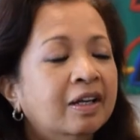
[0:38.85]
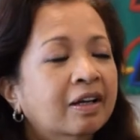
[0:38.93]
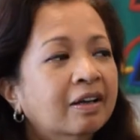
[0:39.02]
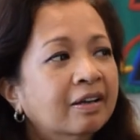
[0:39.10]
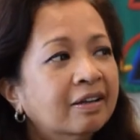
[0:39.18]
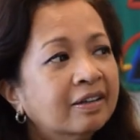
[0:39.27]

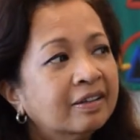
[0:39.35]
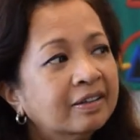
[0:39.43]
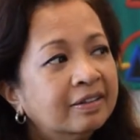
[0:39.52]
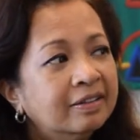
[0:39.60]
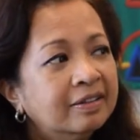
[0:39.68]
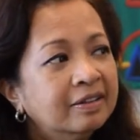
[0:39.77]

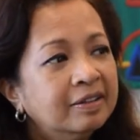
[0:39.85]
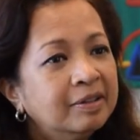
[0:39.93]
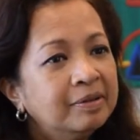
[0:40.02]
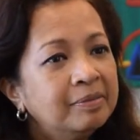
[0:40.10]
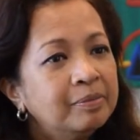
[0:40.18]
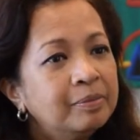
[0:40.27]

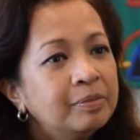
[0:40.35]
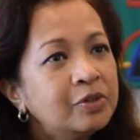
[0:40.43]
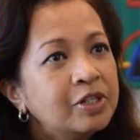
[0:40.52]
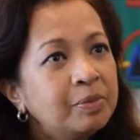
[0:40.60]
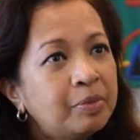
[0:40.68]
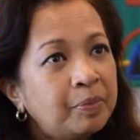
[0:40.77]
the
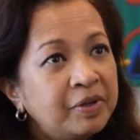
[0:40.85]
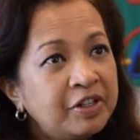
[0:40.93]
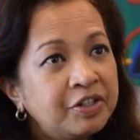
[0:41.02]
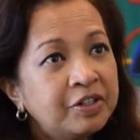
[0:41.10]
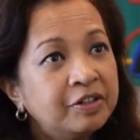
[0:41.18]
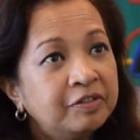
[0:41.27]
Muslim
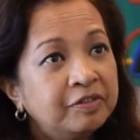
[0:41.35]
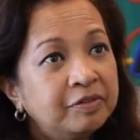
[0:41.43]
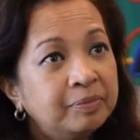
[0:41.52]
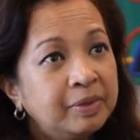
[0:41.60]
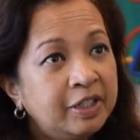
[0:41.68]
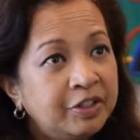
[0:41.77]
population of
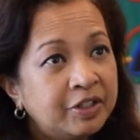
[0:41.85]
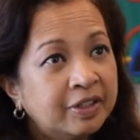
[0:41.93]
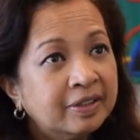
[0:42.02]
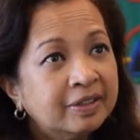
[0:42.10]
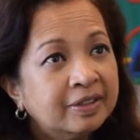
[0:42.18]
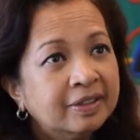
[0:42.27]

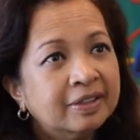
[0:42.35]
Malaysia,